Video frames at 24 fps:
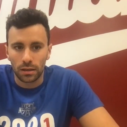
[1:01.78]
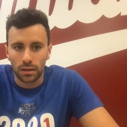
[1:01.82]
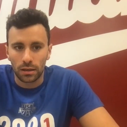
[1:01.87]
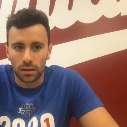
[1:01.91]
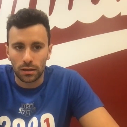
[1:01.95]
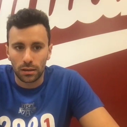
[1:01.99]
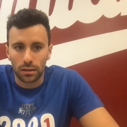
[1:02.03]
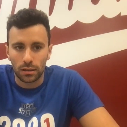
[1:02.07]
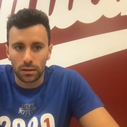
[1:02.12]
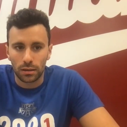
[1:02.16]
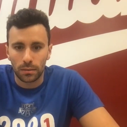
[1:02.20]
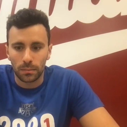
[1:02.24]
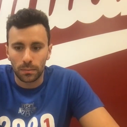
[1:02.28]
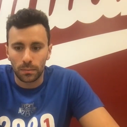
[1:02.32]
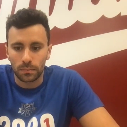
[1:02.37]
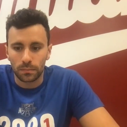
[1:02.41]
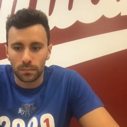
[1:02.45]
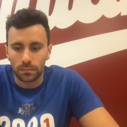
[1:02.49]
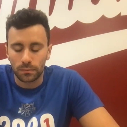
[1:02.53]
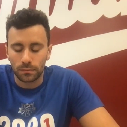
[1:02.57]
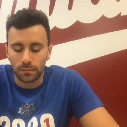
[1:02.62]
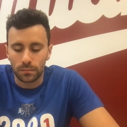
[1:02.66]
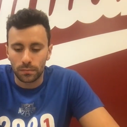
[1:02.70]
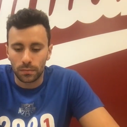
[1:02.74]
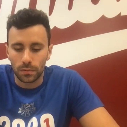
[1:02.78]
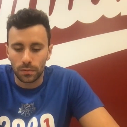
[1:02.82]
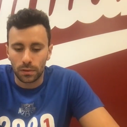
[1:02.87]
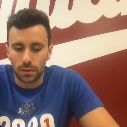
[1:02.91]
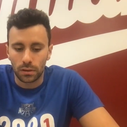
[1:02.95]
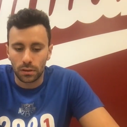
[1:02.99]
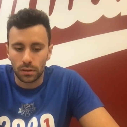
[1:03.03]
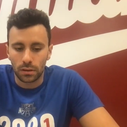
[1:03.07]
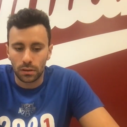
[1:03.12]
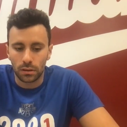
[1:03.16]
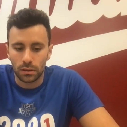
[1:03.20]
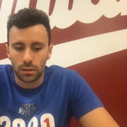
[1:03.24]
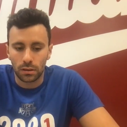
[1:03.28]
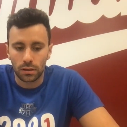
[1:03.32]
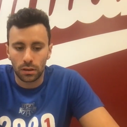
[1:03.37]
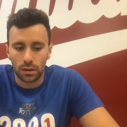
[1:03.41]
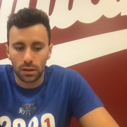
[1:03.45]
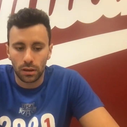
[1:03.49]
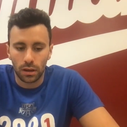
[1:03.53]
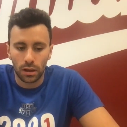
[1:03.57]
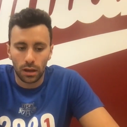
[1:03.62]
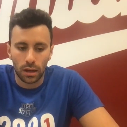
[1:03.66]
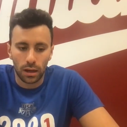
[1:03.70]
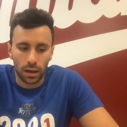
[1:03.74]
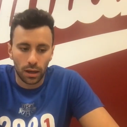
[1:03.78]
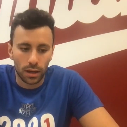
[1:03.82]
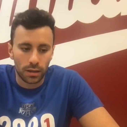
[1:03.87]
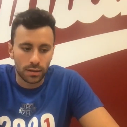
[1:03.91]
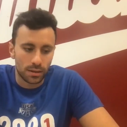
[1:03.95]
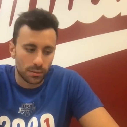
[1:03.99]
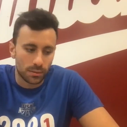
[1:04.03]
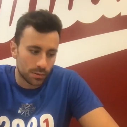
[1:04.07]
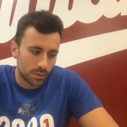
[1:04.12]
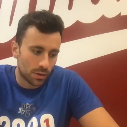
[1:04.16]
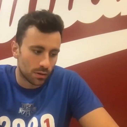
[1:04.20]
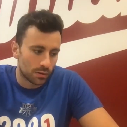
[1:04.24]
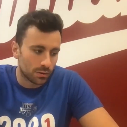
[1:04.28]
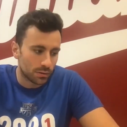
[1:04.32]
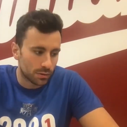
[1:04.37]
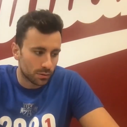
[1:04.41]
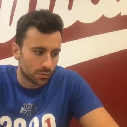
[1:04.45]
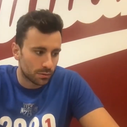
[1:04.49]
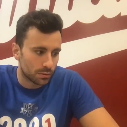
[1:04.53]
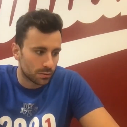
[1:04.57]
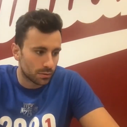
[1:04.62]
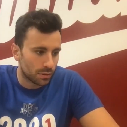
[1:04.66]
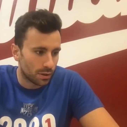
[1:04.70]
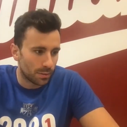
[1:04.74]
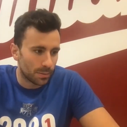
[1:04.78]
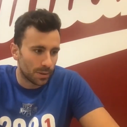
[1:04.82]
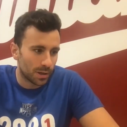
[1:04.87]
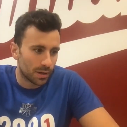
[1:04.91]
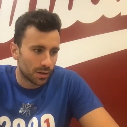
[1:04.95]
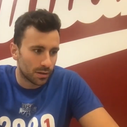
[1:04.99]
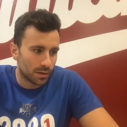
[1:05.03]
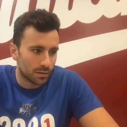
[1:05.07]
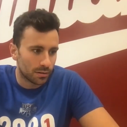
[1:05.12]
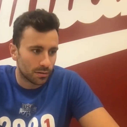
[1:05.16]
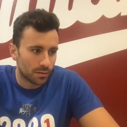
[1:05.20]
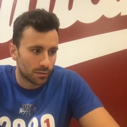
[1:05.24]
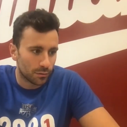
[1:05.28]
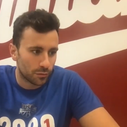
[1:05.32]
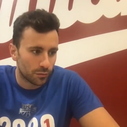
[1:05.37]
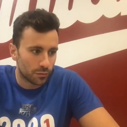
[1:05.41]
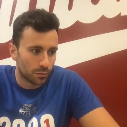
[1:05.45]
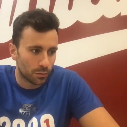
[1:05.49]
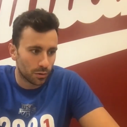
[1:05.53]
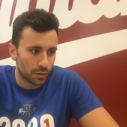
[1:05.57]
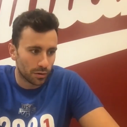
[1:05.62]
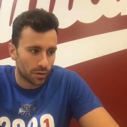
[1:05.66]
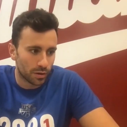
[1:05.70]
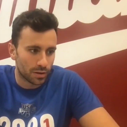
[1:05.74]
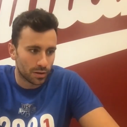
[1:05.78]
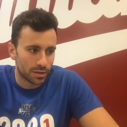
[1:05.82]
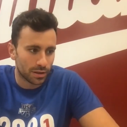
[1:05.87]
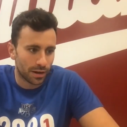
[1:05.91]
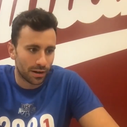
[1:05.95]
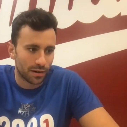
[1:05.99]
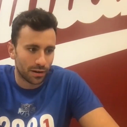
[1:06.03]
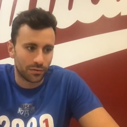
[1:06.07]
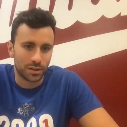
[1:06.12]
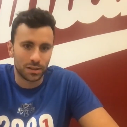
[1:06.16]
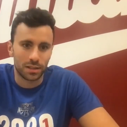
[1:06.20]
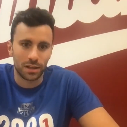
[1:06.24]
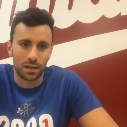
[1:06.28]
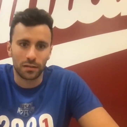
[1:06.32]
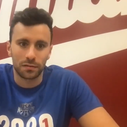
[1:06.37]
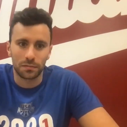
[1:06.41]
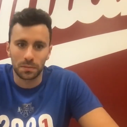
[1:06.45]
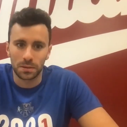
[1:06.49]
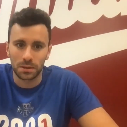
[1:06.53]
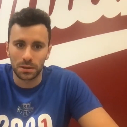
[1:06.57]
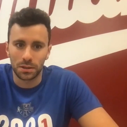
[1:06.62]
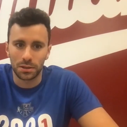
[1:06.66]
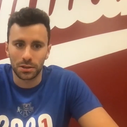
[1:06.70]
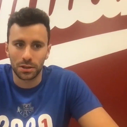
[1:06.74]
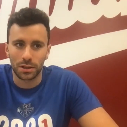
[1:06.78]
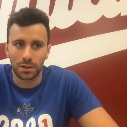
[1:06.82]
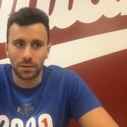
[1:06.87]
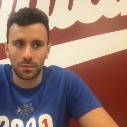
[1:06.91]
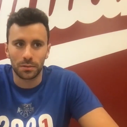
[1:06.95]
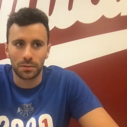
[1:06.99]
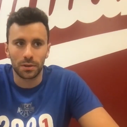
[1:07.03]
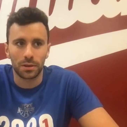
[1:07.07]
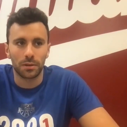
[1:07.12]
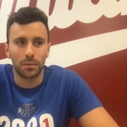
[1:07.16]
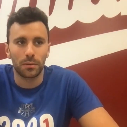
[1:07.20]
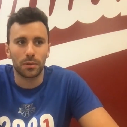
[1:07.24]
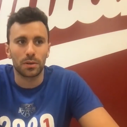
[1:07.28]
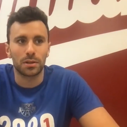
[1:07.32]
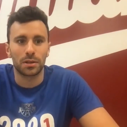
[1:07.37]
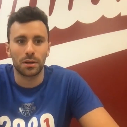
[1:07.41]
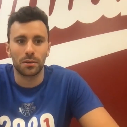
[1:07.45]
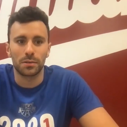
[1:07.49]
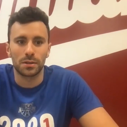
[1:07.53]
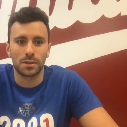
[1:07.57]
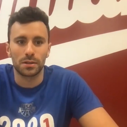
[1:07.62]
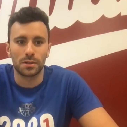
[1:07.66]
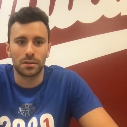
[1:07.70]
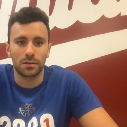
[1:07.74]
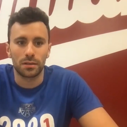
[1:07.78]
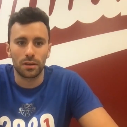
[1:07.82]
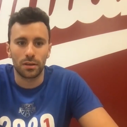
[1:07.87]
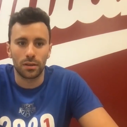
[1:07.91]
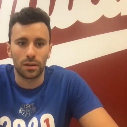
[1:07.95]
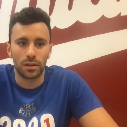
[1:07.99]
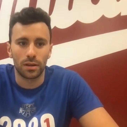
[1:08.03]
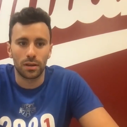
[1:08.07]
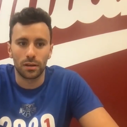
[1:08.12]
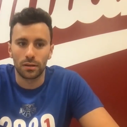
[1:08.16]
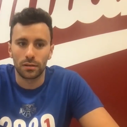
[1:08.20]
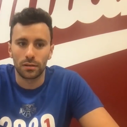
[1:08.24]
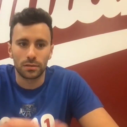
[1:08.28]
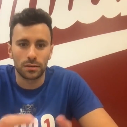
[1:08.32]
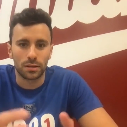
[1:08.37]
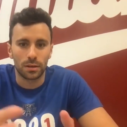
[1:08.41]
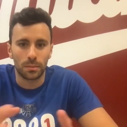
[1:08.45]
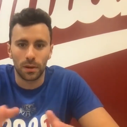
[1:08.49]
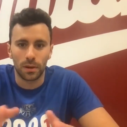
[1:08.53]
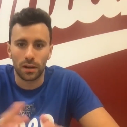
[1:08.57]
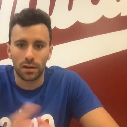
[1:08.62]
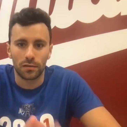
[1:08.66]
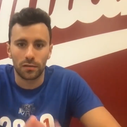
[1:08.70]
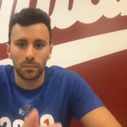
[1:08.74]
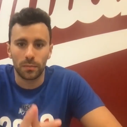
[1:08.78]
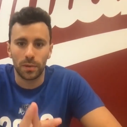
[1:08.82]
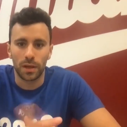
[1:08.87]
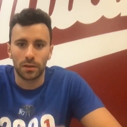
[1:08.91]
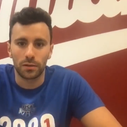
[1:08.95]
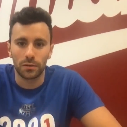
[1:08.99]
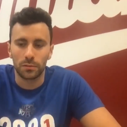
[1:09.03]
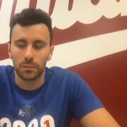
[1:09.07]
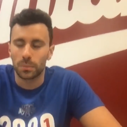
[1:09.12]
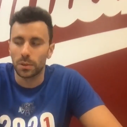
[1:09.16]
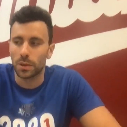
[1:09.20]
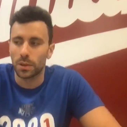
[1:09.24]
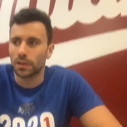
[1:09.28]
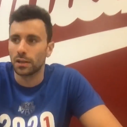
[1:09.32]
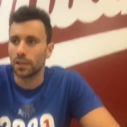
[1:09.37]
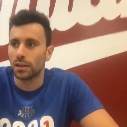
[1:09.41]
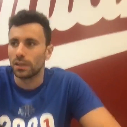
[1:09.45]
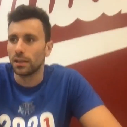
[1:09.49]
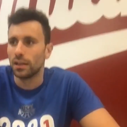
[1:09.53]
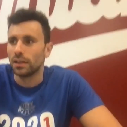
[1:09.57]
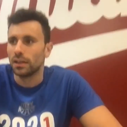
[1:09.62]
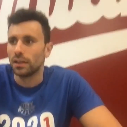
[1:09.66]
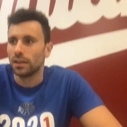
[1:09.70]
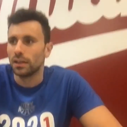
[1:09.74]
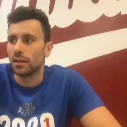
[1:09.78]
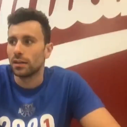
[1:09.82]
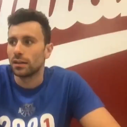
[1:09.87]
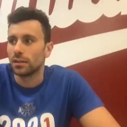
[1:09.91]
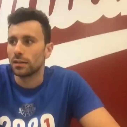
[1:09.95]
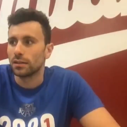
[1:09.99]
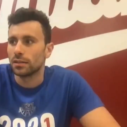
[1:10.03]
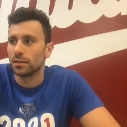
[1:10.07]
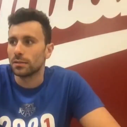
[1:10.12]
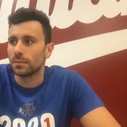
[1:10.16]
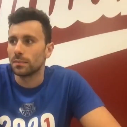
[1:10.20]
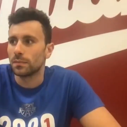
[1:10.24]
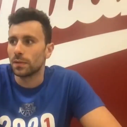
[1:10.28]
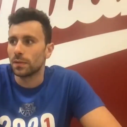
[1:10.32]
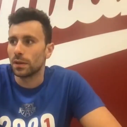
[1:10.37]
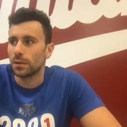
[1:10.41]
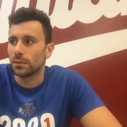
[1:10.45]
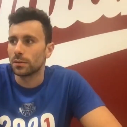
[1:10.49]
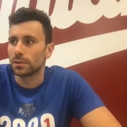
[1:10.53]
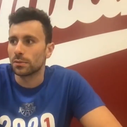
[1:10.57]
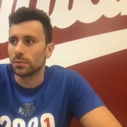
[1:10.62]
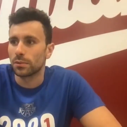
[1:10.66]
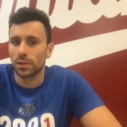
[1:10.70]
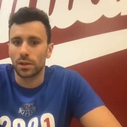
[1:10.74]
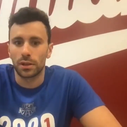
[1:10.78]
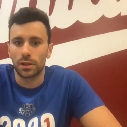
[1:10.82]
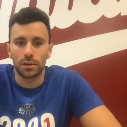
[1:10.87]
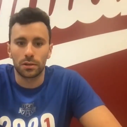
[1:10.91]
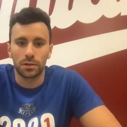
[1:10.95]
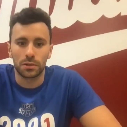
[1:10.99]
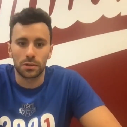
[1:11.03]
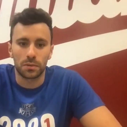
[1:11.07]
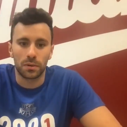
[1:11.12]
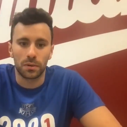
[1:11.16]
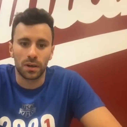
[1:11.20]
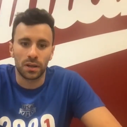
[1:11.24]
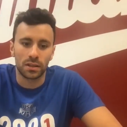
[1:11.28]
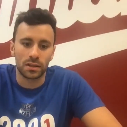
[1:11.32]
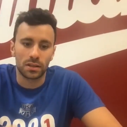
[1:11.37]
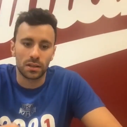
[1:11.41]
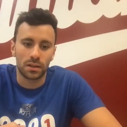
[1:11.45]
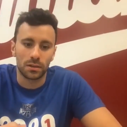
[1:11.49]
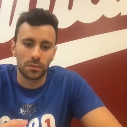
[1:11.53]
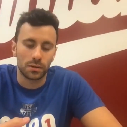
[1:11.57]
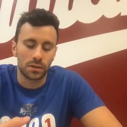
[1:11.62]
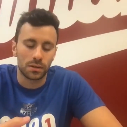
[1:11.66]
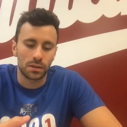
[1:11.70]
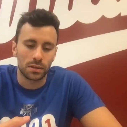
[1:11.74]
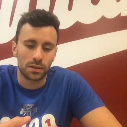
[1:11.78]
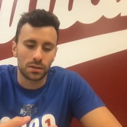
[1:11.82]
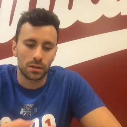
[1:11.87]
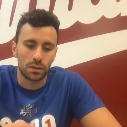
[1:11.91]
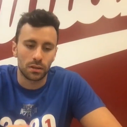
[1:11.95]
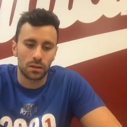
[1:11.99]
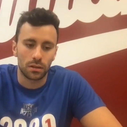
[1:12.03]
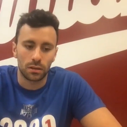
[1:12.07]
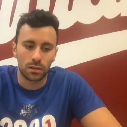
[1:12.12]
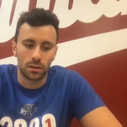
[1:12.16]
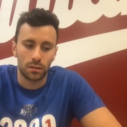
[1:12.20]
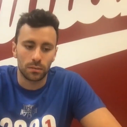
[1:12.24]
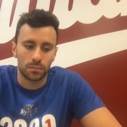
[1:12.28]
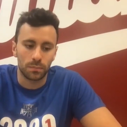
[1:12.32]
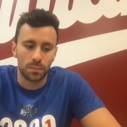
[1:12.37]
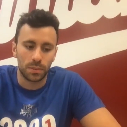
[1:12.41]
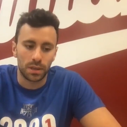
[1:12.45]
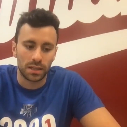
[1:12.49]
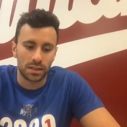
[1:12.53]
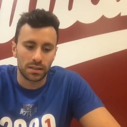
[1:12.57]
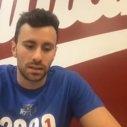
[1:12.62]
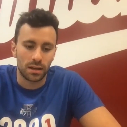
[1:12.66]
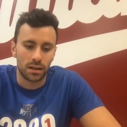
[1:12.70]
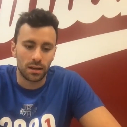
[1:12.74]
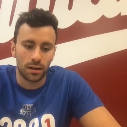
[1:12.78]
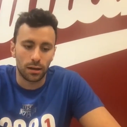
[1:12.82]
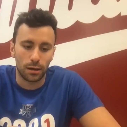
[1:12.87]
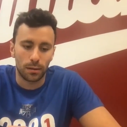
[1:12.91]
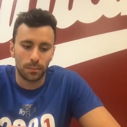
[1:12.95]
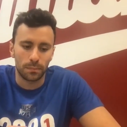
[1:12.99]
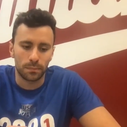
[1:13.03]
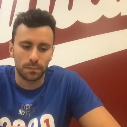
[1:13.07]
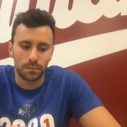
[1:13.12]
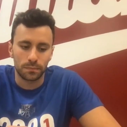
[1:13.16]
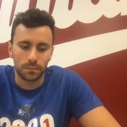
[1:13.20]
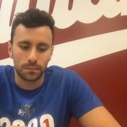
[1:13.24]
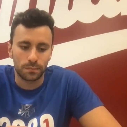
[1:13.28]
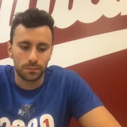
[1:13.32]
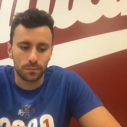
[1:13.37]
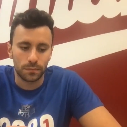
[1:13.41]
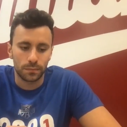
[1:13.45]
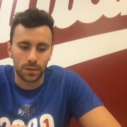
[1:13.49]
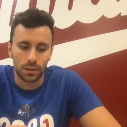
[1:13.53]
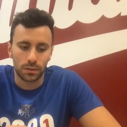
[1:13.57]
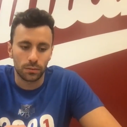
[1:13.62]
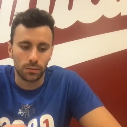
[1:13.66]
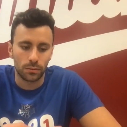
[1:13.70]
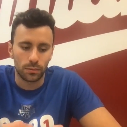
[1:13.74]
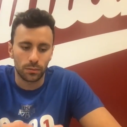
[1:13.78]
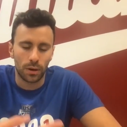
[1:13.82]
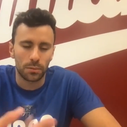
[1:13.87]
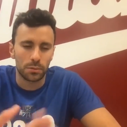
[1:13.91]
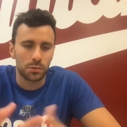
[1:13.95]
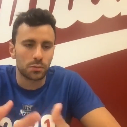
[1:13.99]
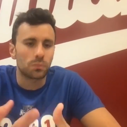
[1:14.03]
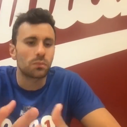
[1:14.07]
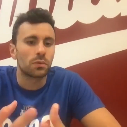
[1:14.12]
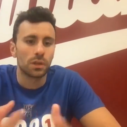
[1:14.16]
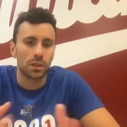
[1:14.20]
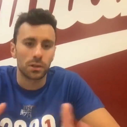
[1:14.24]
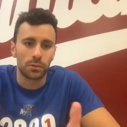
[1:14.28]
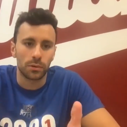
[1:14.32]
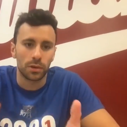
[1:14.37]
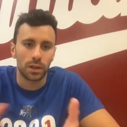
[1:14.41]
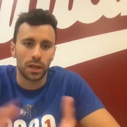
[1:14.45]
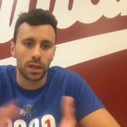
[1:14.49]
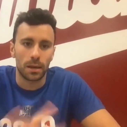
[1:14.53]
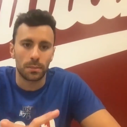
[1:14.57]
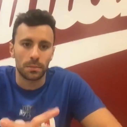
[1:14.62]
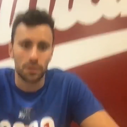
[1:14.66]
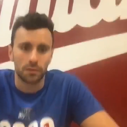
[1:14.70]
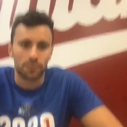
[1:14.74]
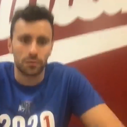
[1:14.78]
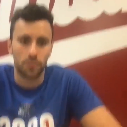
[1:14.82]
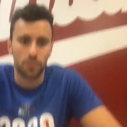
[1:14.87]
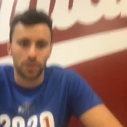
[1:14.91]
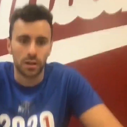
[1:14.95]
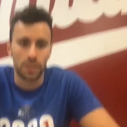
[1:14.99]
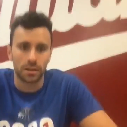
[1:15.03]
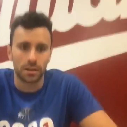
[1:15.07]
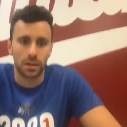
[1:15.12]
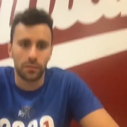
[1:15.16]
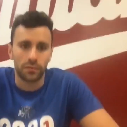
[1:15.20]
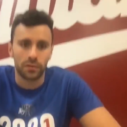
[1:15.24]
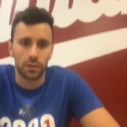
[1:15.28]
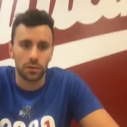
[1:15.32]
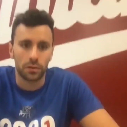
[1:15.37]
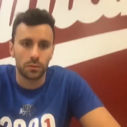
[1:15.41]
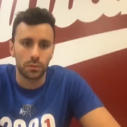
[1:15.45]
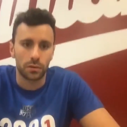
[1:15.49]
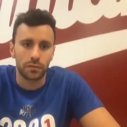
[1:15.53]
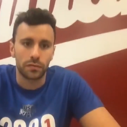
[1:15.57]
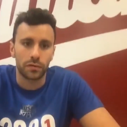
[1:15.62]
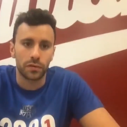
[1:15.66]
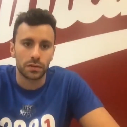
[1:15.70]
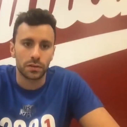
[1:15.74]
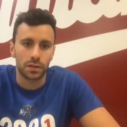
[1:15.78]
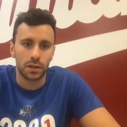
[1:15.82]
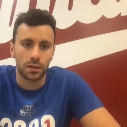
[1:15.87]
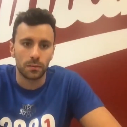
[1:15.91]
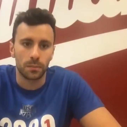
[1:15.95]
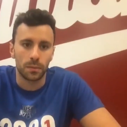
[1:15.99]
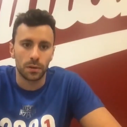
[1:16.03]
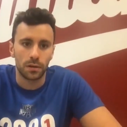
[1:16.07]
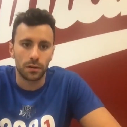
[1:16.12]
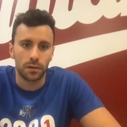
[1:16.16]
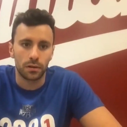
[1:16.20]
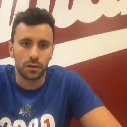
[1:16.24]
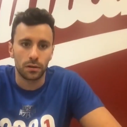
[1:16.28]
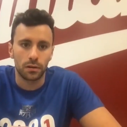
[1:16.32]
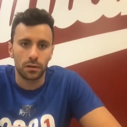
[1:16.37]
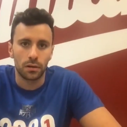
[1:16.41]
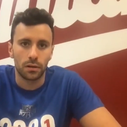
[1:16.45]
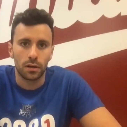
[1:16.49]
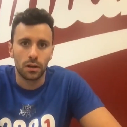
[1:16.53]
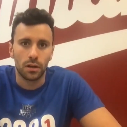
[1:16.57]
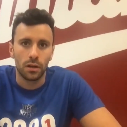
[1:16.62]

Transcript: Um, I guess I was also, I mean, fourth is kind of a tough position. I really wish I was in some kind of medal, but um, it was a really close race and it was uh, best time. So I was really, really happy with the 47 going the first time under